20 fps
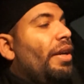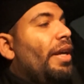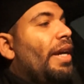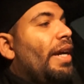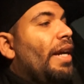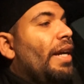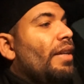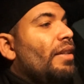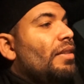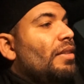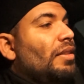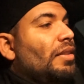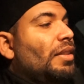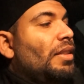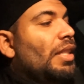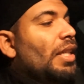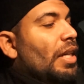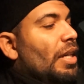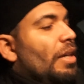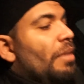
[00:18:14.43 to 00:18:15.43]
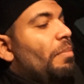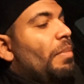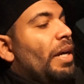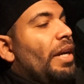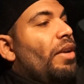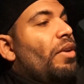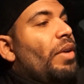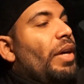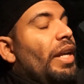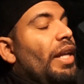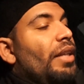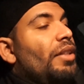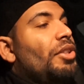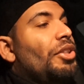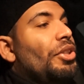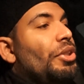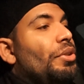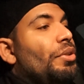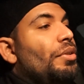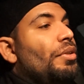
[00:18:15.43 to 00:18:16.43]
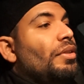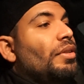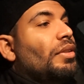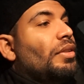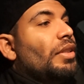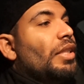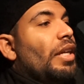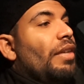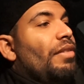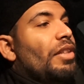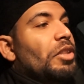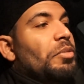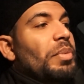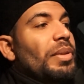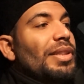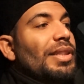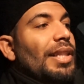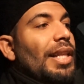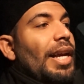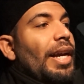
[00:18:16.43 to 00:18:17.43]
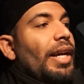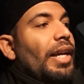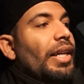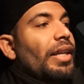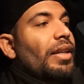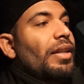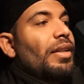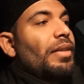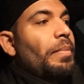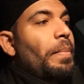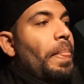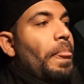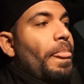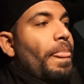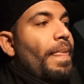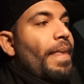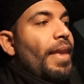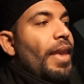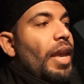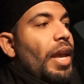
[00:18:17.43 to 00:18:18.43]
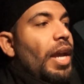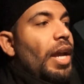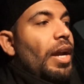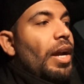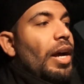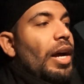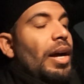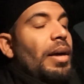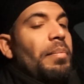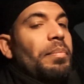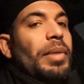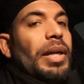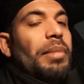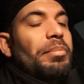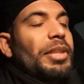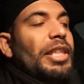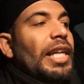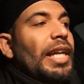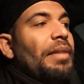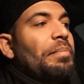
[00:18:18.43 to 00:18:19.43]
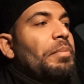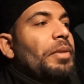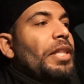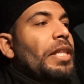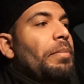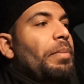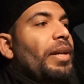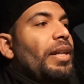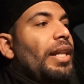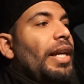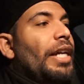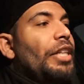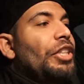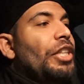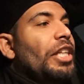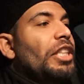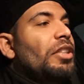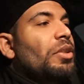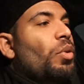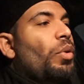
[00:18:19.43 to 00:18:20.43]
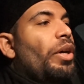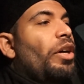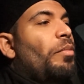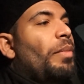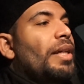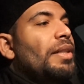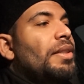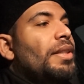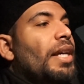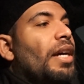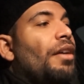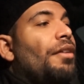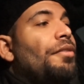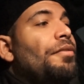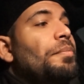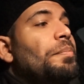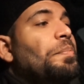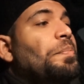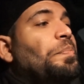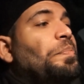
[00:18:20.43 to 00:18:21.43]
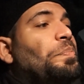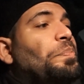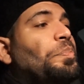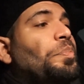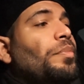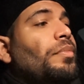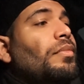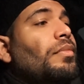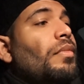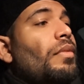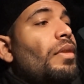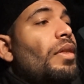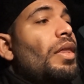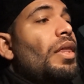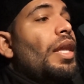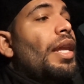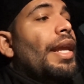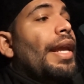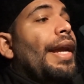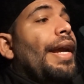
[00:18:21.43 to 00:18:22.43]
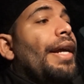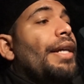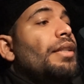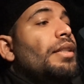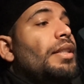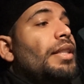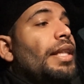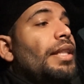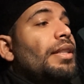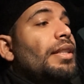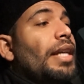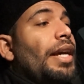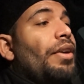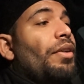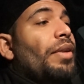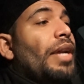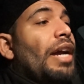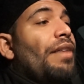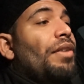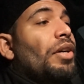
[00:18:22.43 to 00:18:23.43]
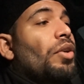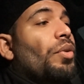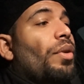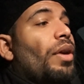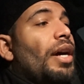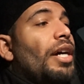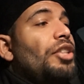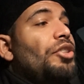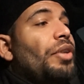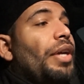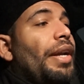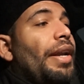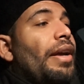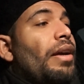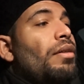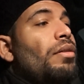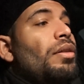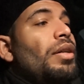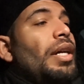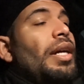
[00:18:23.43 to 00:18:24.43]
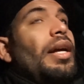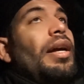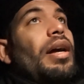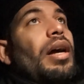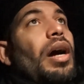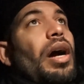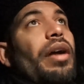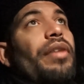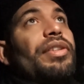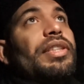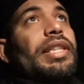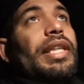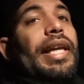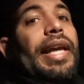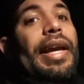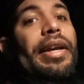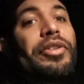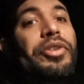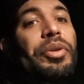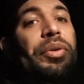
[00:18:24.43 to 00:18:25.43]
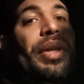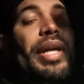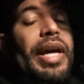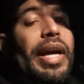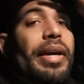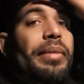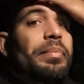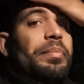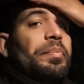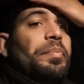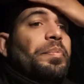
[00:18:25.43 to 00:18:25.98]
yet. I know I need to. I've just been slacking. Typically I change the oil myself, and since I don't have a garage right now, I obviously can't do that,